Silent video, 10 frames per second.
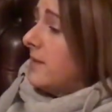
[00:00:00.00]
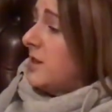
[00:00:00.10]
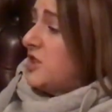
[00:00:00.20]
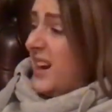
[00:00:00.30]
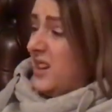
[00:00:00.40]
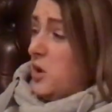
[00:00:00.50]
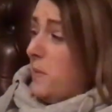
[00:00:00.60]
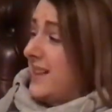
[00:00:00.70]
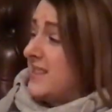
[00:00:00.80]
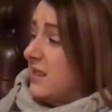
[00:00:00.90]
Jack knew
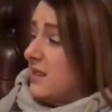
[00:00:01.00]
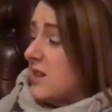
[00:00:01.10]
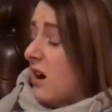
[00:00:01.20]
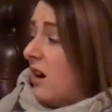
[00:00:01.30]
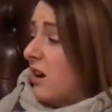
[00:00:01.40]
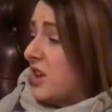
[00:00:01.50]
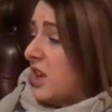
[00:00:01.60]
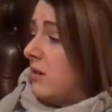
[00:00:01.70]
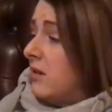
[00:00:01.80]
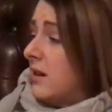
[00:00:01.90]
better than to
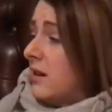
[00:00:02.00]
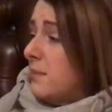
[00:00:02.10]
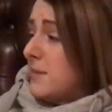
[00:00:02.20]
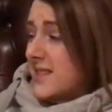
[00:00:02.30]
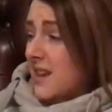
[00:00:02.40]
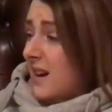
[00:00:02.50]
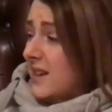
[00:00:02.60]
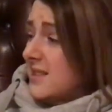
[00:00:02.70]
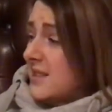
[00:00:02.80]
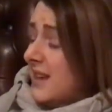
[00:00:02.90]
argue.
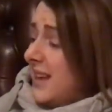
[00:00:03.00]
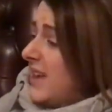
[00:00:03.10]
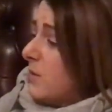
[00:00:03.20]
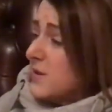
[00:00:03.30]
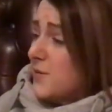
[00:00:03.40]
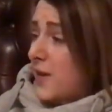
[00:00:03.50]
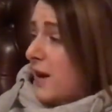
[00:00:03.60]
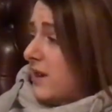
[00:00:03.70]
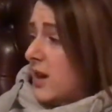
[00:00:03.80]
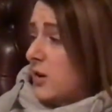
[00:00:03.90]
Besides, he was
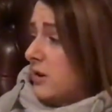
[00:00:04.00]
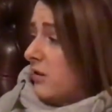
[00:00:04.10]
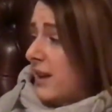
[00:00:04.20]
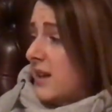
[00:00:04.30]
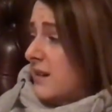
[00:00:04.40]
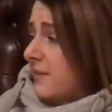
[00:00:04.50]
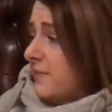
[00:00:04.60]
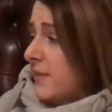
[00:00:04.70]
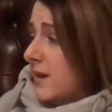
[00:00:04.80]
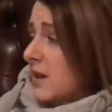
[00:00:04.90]
very hungry.
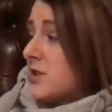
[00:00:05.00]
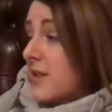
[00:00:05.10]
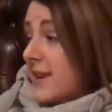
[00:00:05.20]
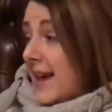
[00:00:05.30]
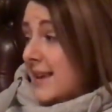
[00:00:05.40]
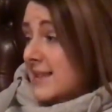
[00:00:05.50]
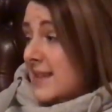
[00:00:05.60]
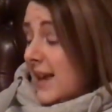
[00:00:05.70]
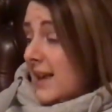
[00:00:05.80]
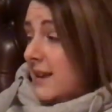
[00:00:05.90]
So the next
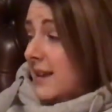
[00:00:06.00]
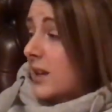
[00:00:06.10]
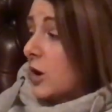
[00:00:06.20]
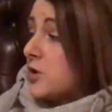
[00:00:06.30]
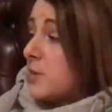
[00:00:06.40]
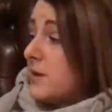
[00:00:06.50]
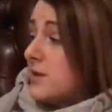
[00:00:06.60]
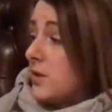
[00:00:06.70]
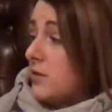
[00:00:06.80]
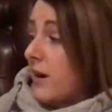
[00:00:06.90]
day he got up
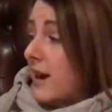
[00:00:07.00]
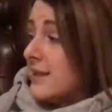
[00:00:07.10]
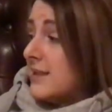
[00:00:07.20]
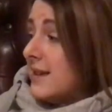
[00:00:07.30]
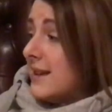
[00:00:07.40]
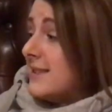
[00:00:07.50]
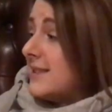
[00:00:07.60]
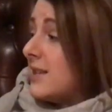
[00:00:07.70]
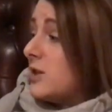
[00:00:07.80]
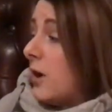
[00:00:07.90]
at sunrise and
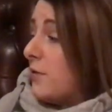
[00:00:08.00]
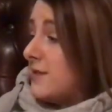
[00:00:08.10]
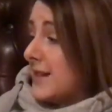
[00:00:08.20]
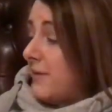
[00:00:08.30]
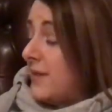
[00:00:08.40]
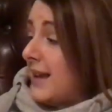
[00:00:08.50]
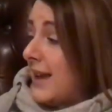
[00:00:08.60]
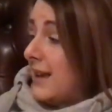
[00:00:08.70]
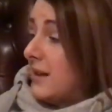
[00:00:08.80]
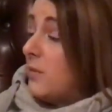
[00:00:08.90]
set off down the
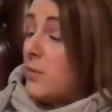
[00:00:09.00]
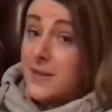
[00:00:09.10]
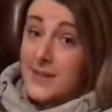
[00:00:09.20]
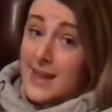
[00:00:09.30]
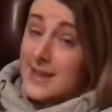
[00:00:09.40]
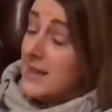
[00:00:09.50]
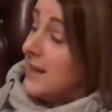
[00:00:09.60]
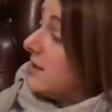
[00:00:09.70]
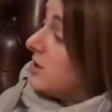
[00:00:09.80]
lane with Daisy in